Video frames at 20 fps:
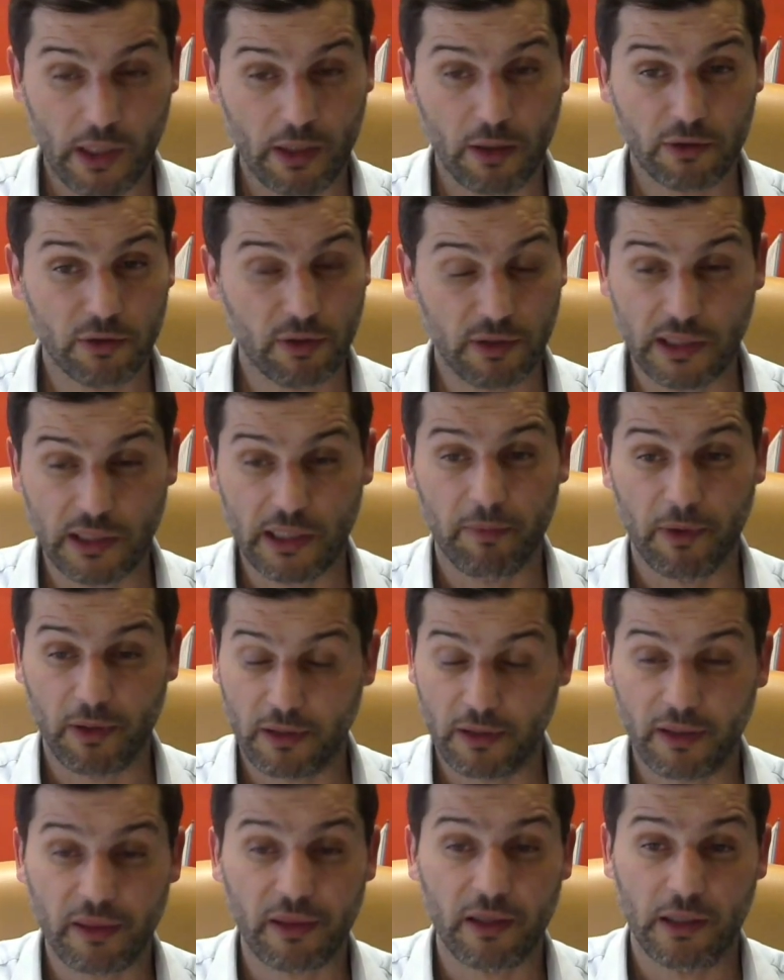are not talking about
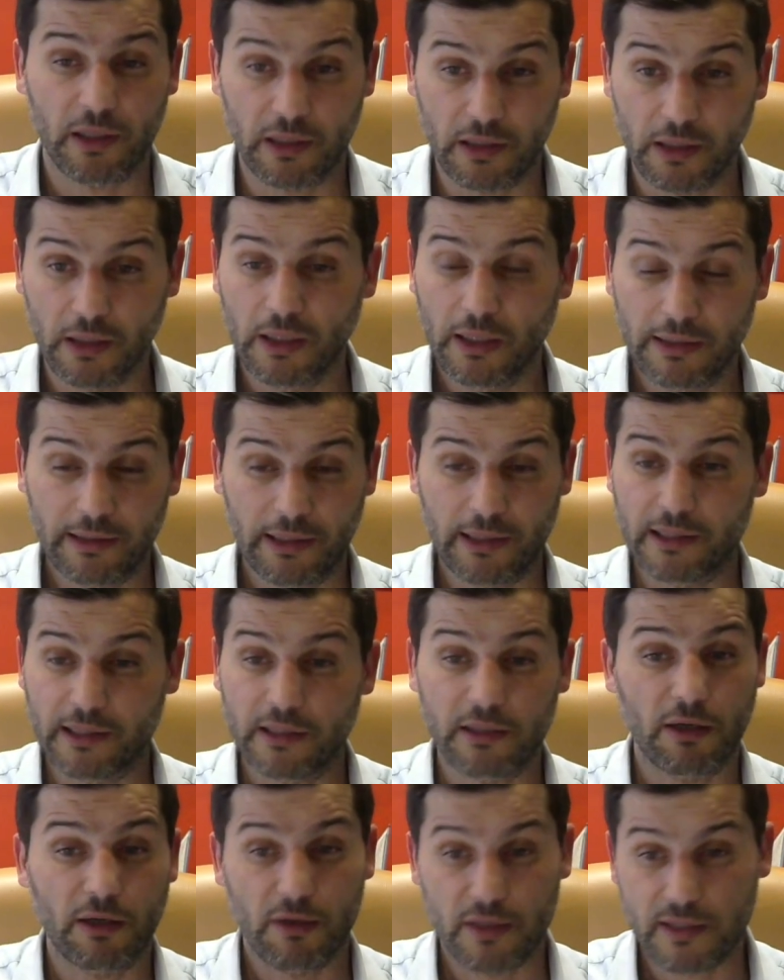a thing that
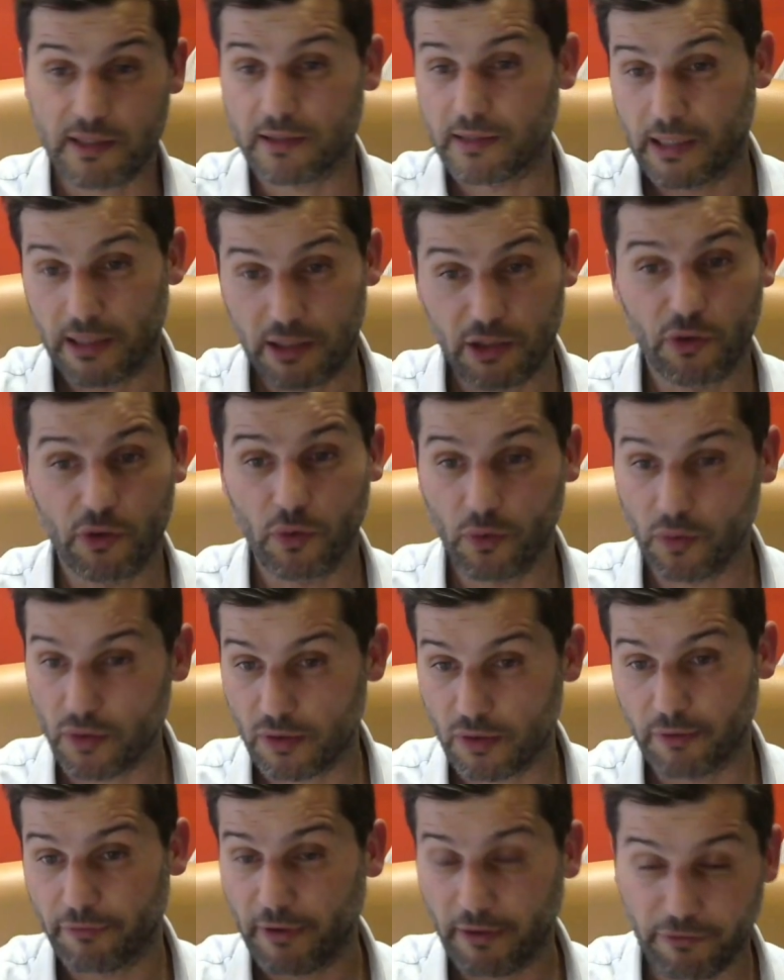it costs 10 euros
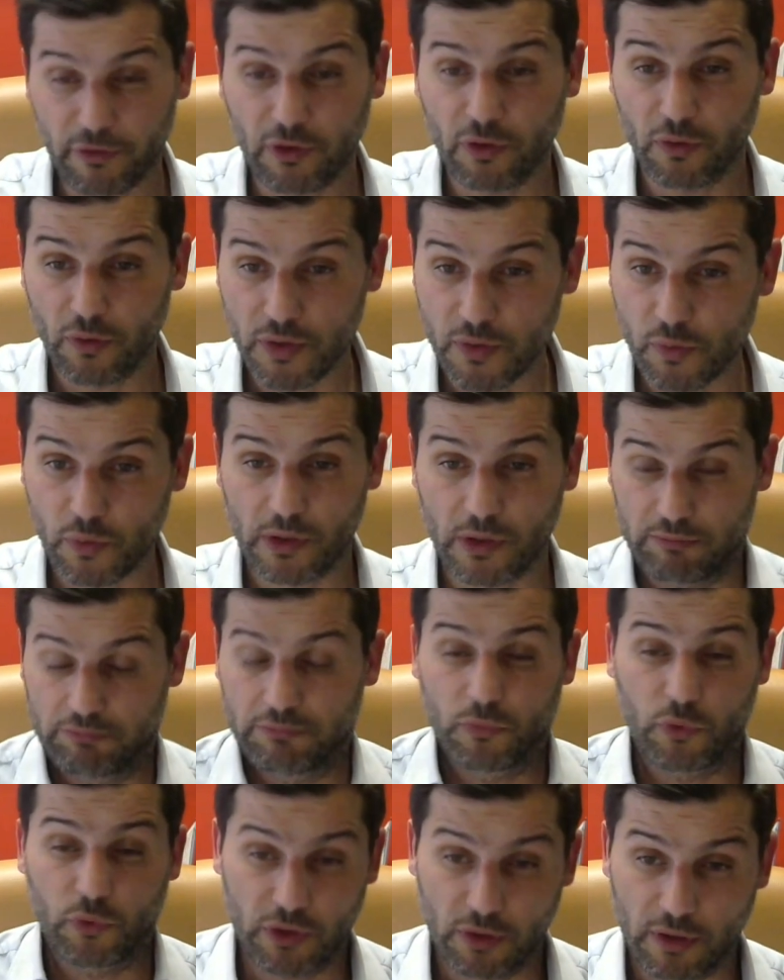or 5 euros we
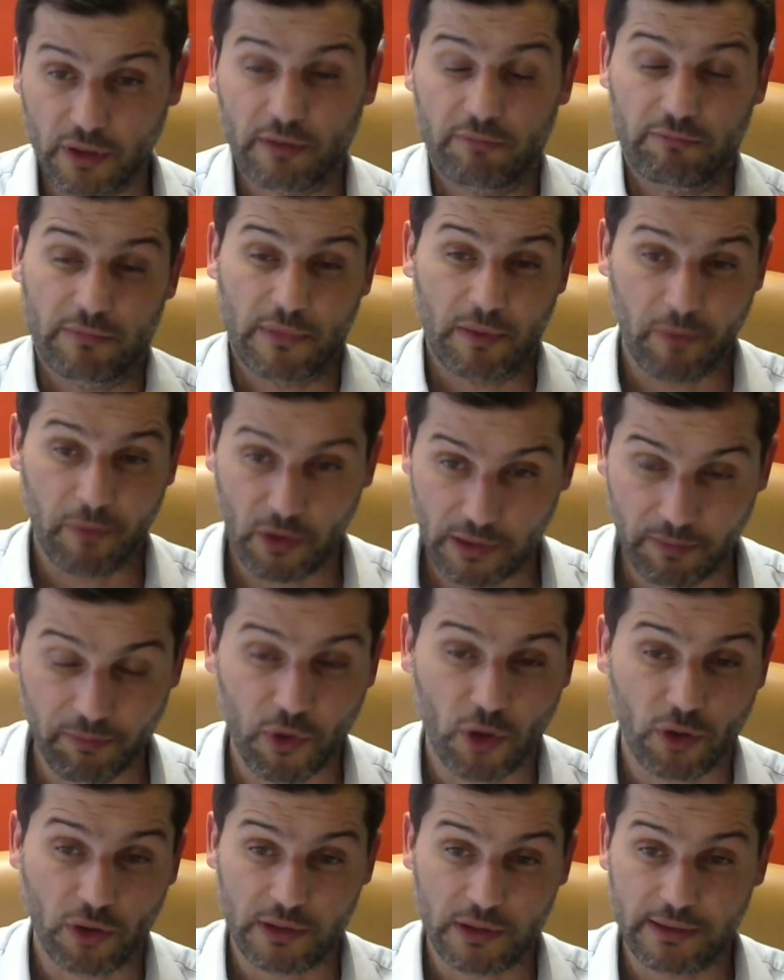we talking about a
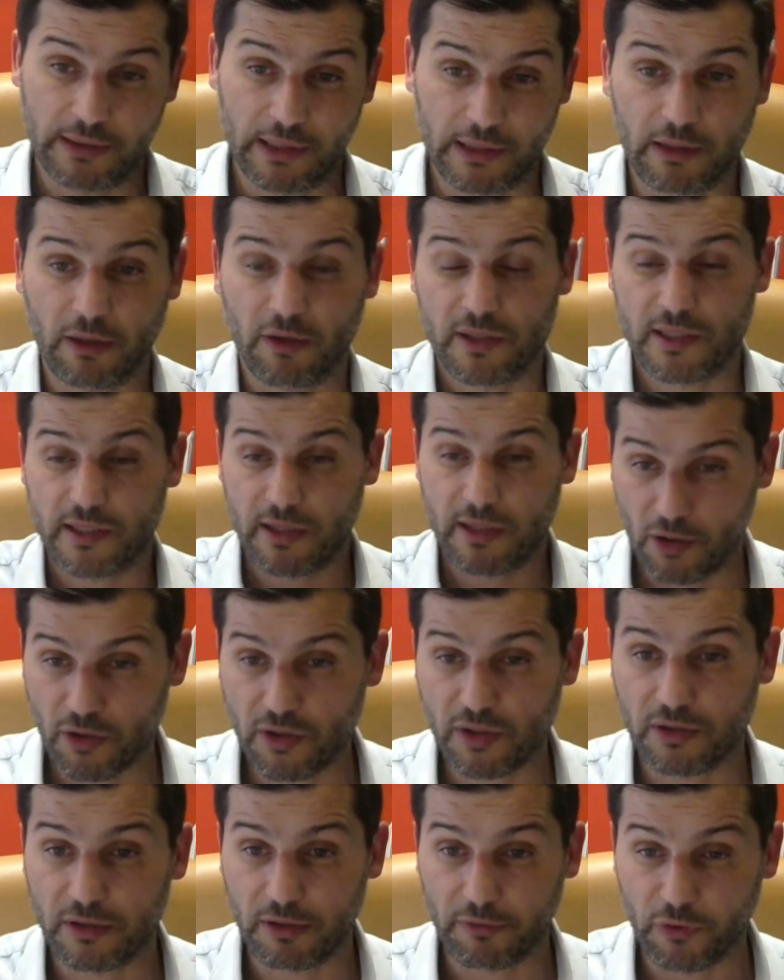product that costs
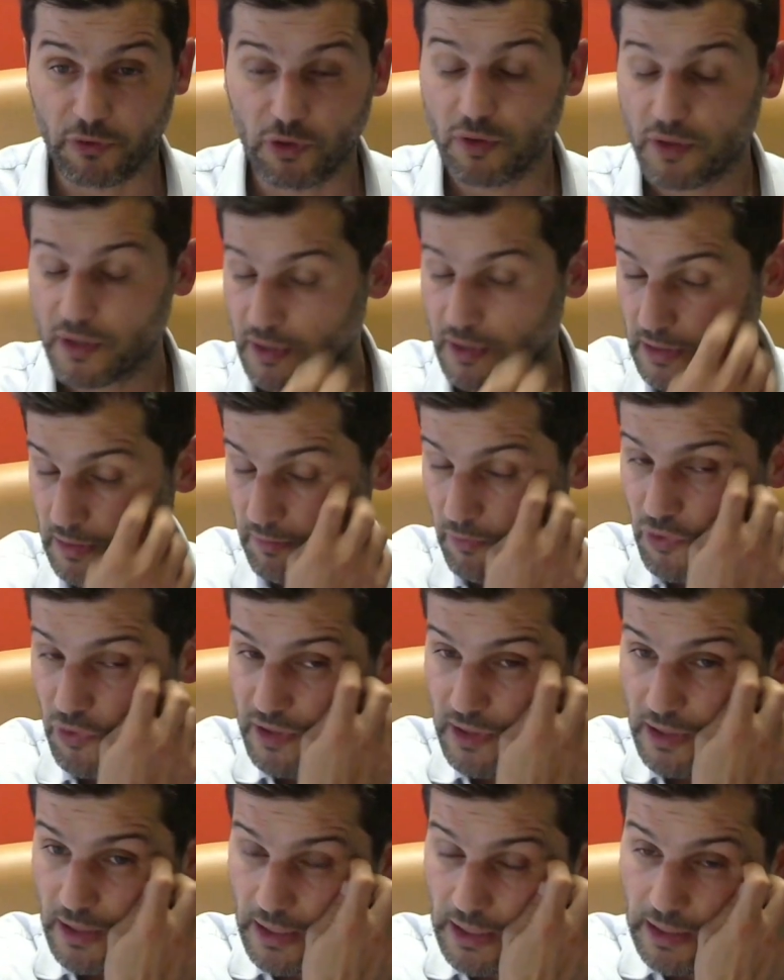thousands of euros in the
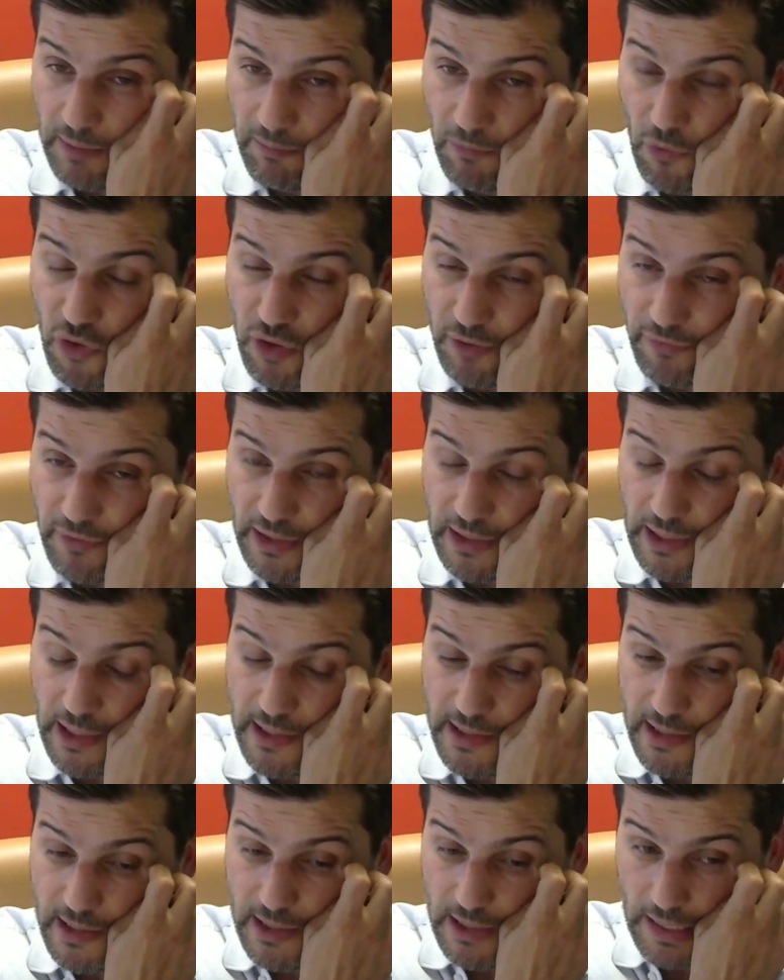most most of the
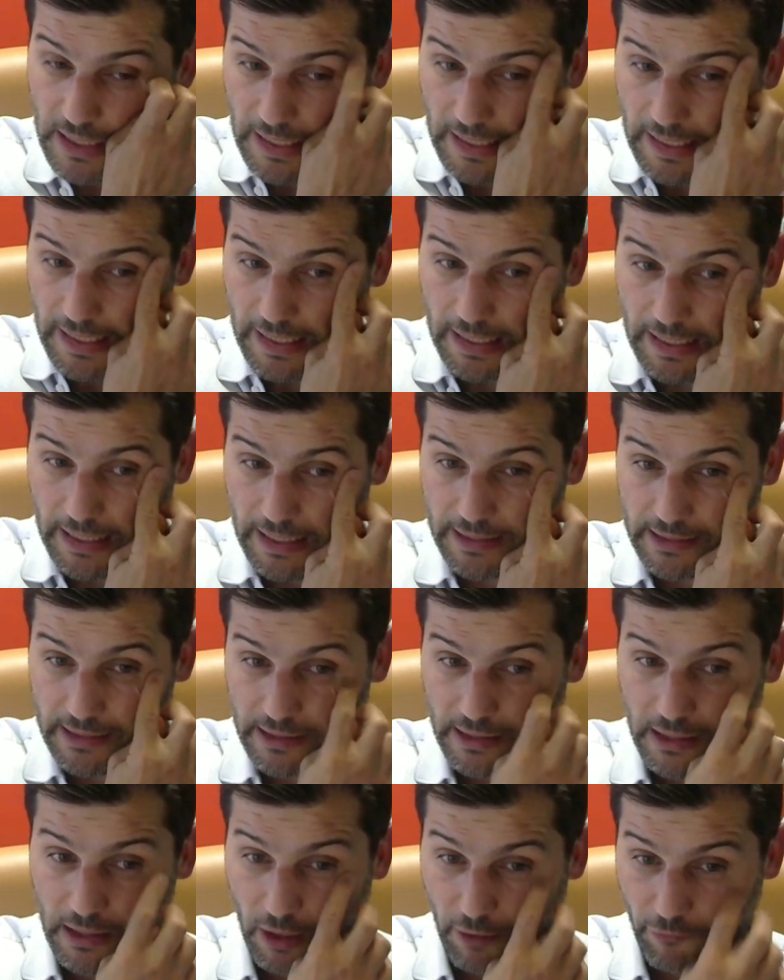cases and
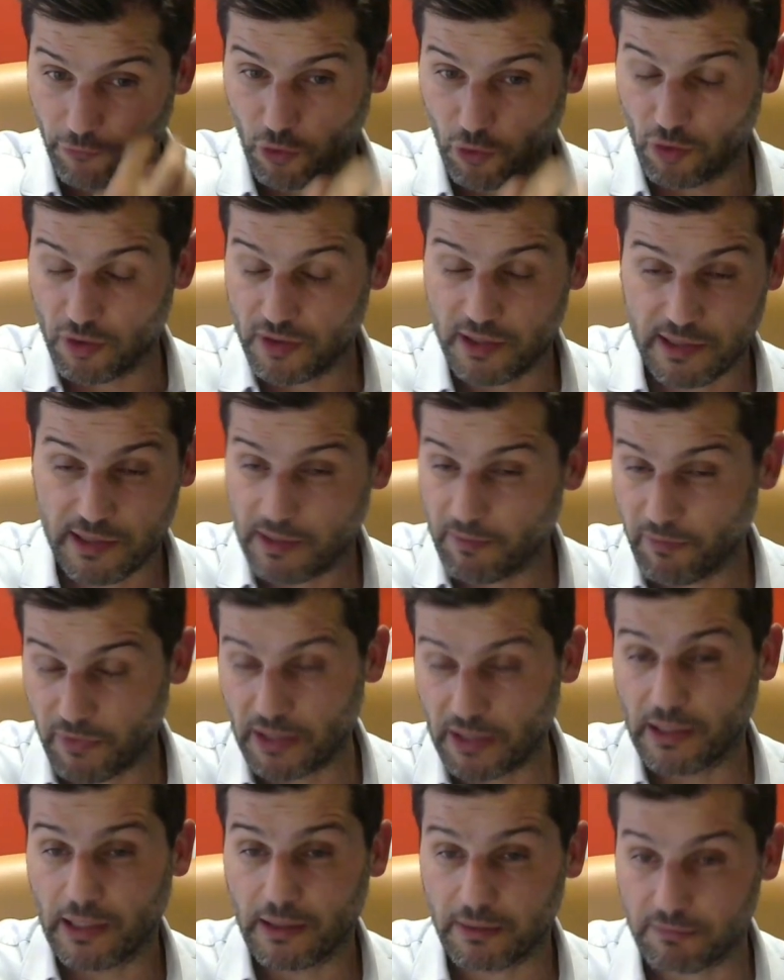uh, of course it's
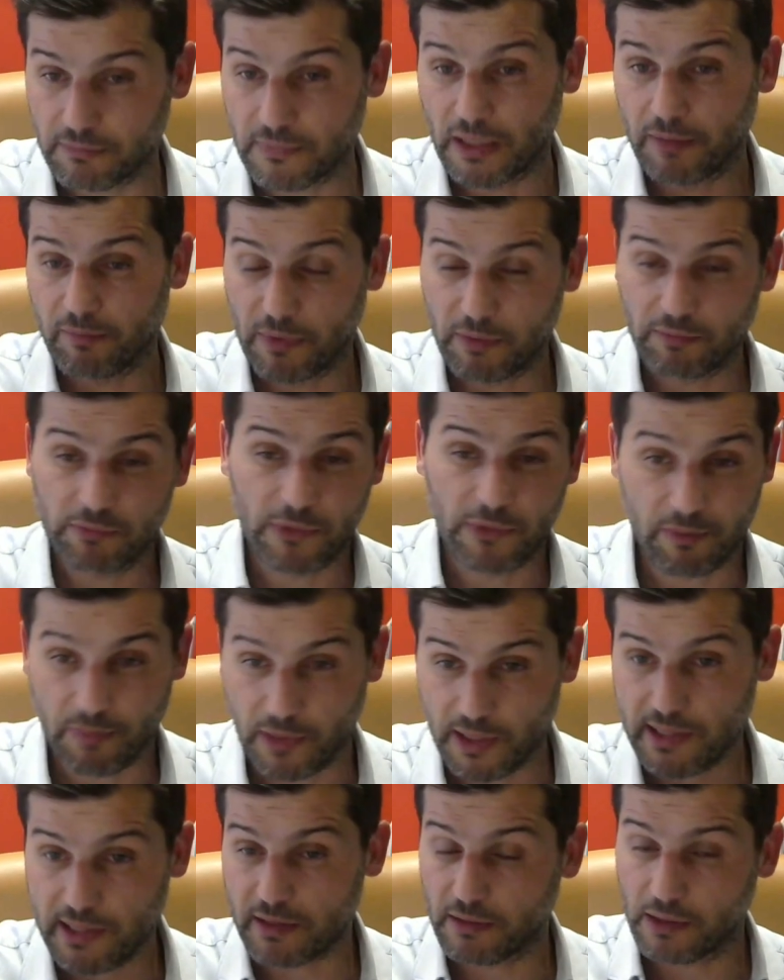something that they they
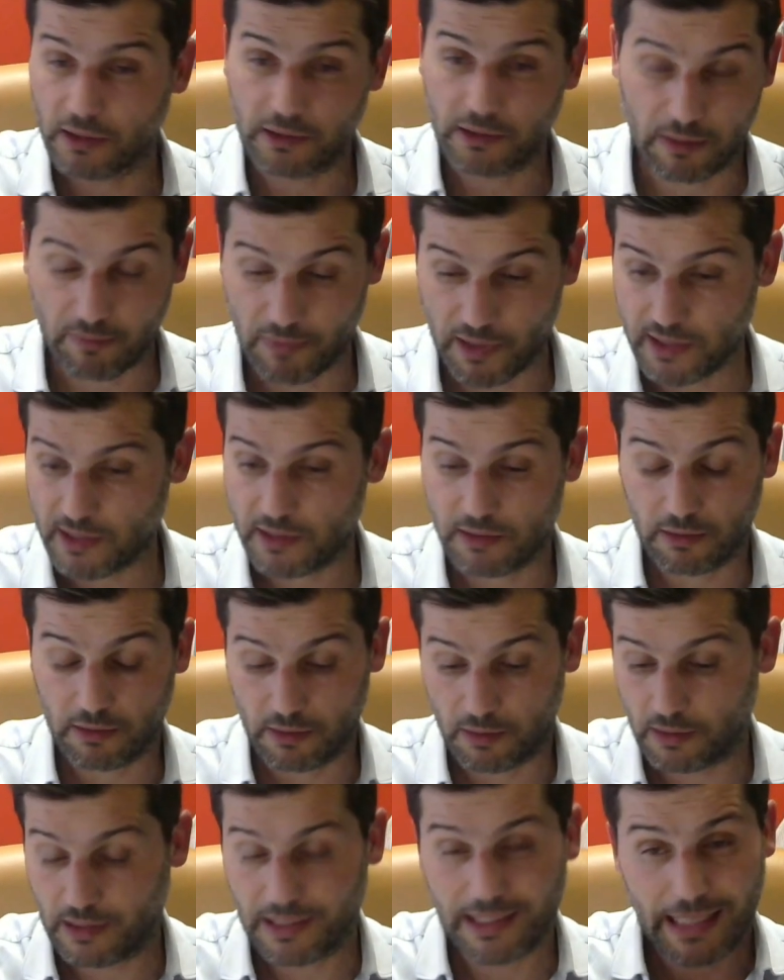must they must
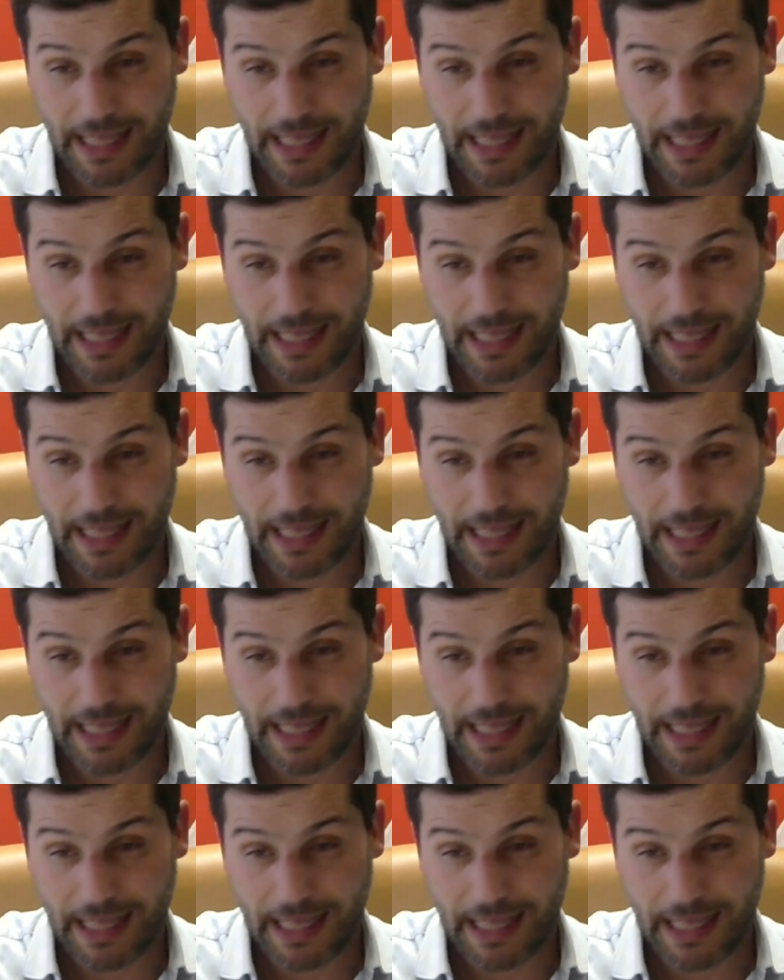uh,